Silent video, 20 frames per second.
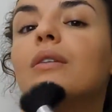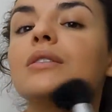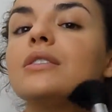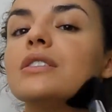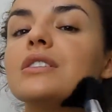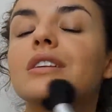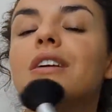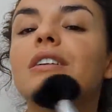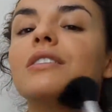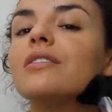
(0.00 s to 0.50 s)
I
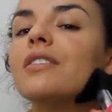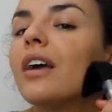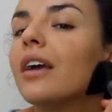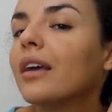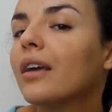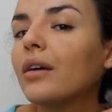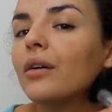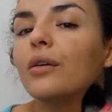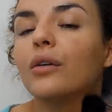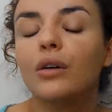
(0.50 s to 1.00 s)
just kind of
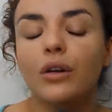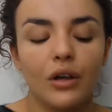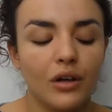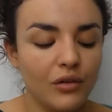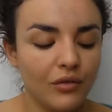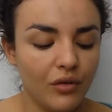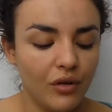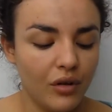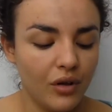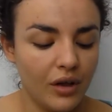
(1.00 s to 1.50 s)
take it all
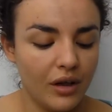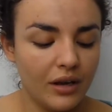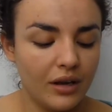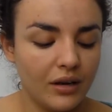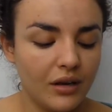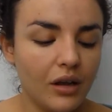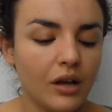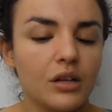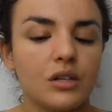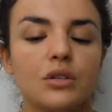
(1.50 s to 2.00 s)
over, and
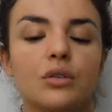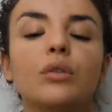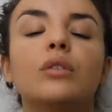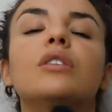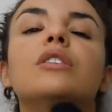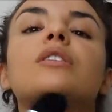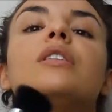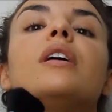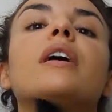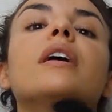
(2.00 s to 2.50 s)
I like to
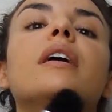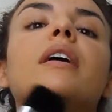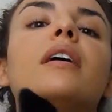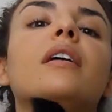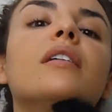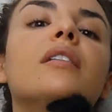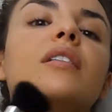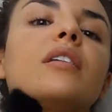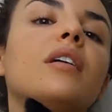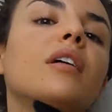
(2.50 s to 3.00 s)
always take
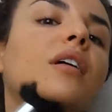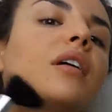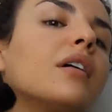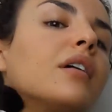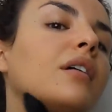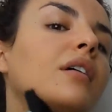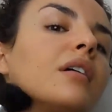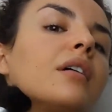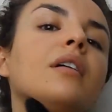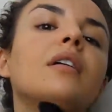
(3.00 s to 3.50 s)
it under
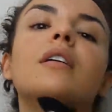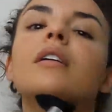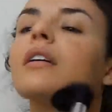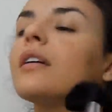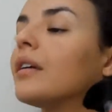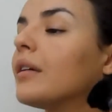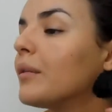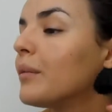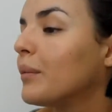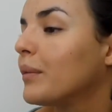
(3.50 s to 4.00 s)

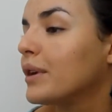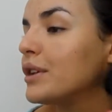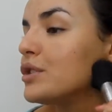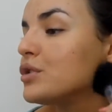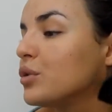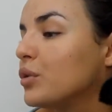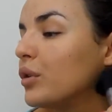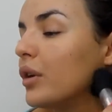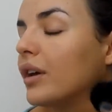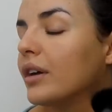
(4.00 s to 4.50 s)
my
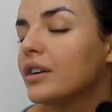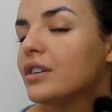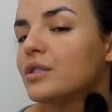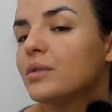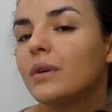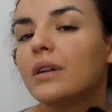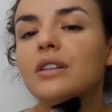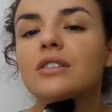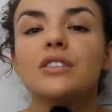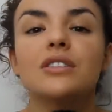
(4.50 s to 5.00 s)
jawline
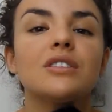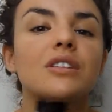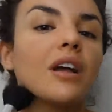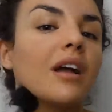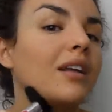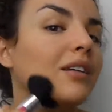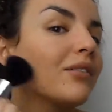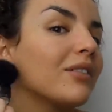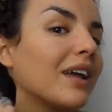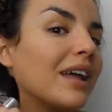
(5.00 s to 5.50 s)
as well, just to
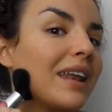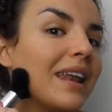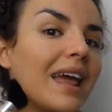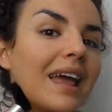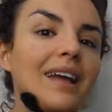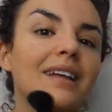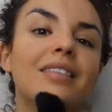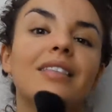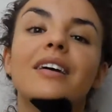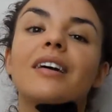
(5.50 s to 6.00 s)
kind of
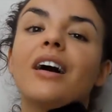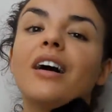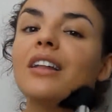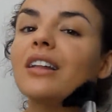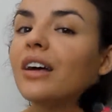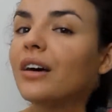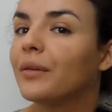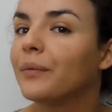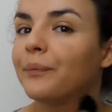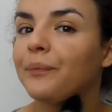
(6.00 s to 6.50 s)
connect the
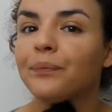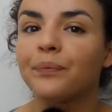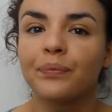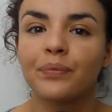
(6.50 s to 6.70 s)
colour